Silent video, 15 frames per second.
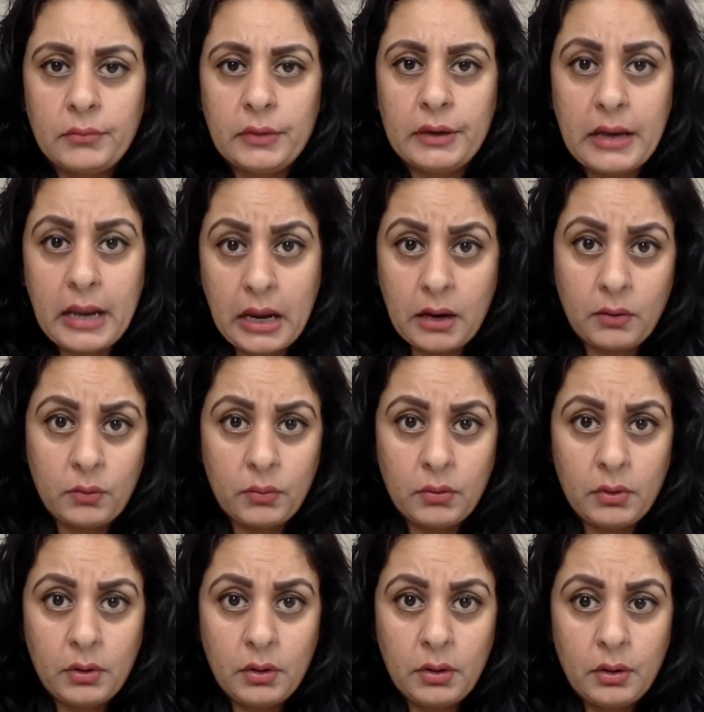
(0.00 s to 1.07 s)
Now,
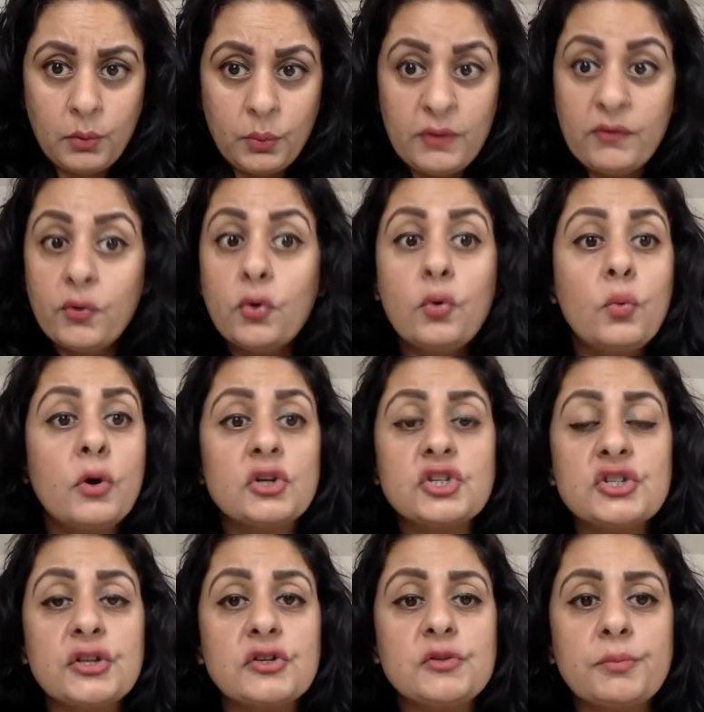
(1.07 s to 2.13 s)
we've all watched
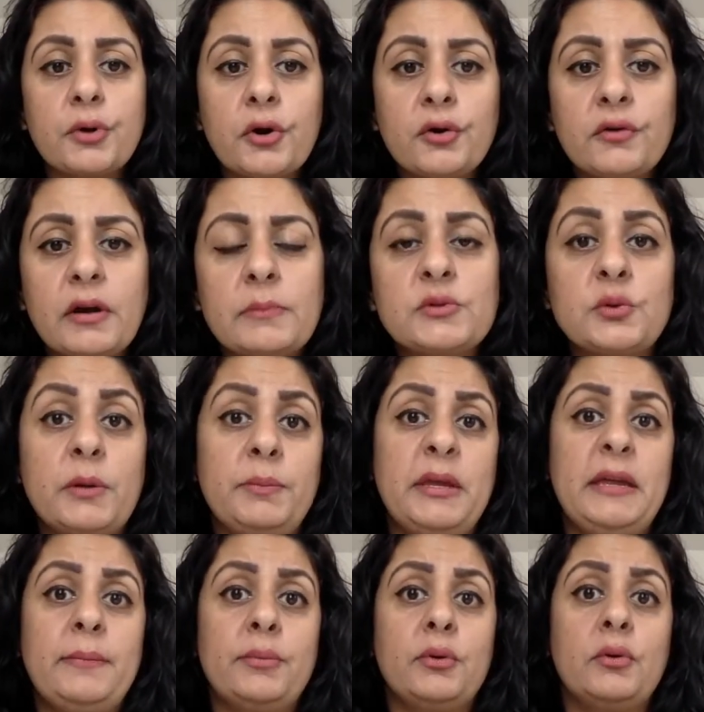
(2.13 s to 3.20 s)
those programs where
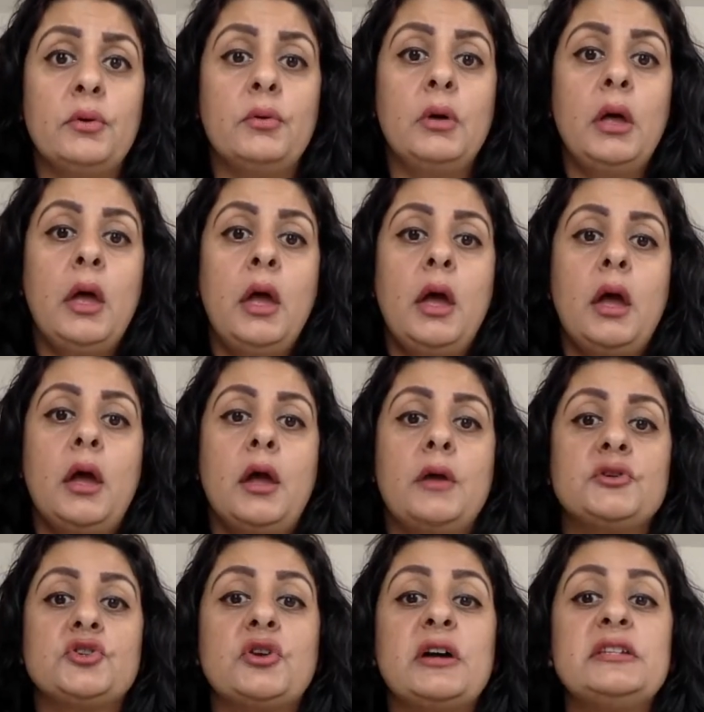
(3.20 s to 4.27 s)
people
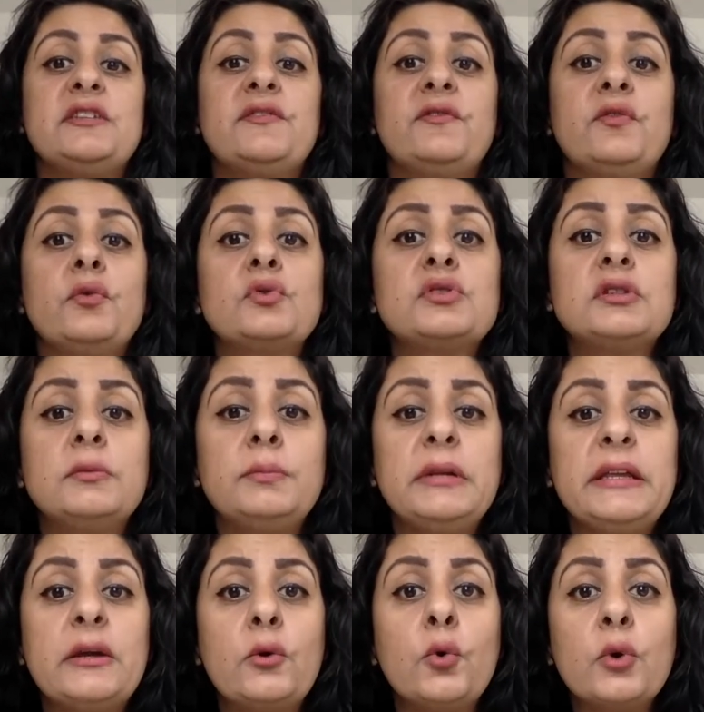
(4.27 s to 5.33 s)
try to
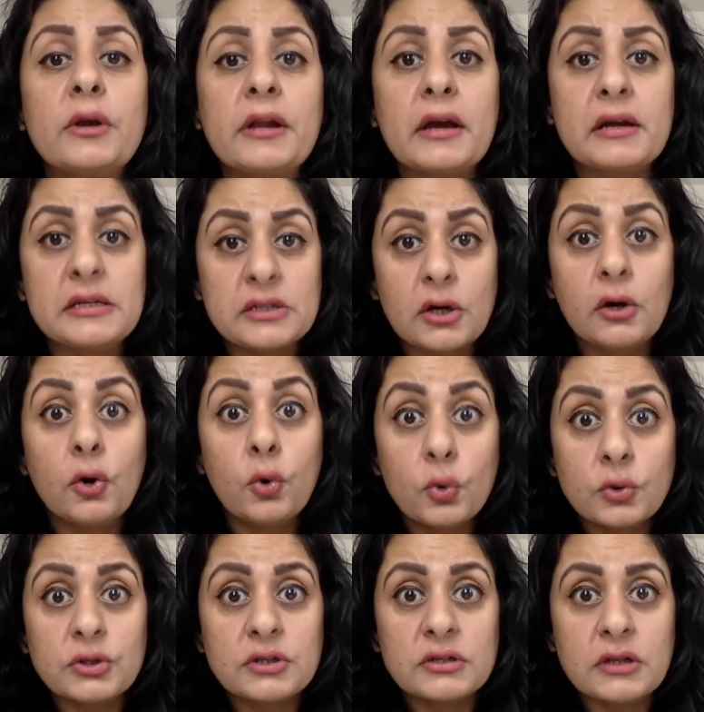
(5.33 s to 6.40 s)
forcibly organise a
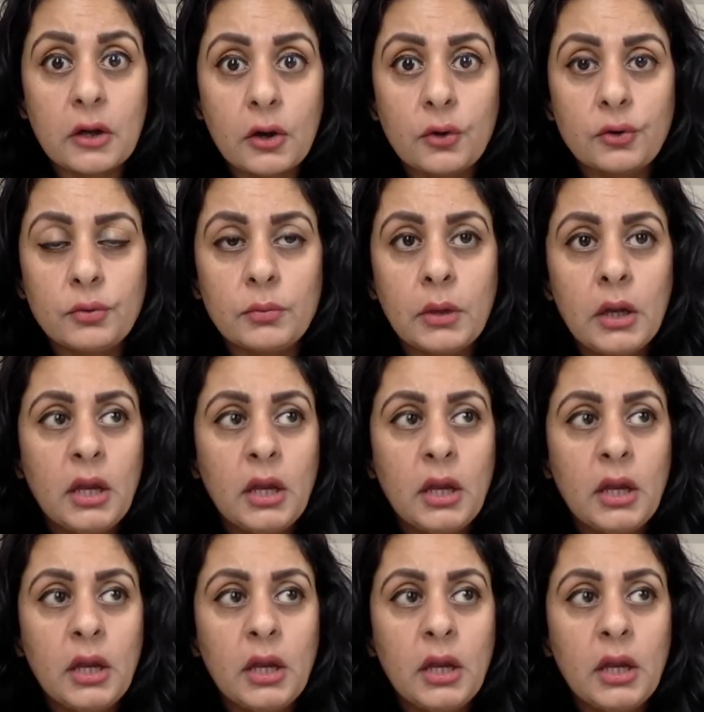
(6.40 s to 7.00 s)
hoarder's home.